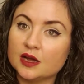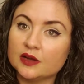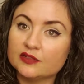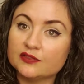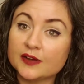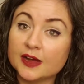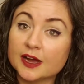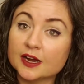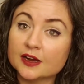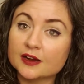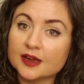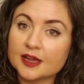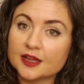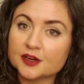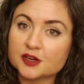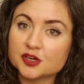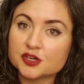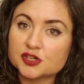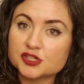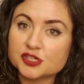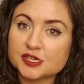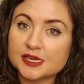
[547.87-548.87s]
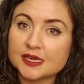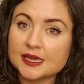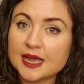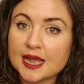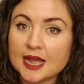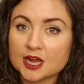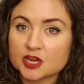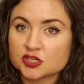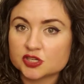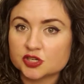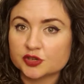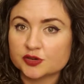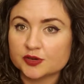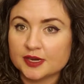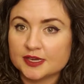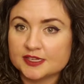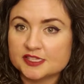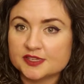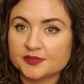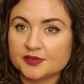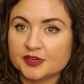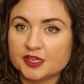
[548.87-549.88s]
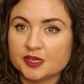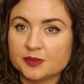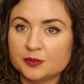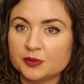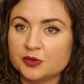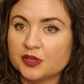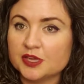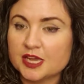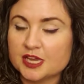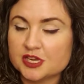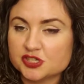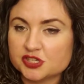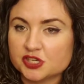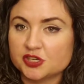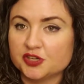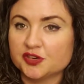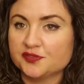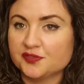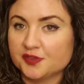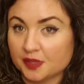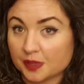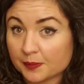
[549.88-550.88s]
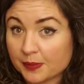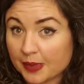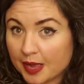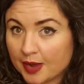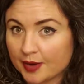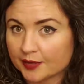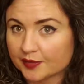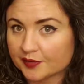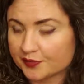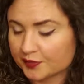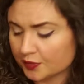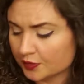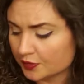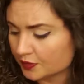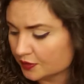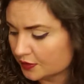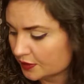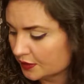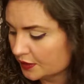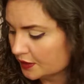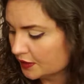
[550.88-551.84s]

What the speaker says: fire energy, action, creativity, communication. You're feeling powerful.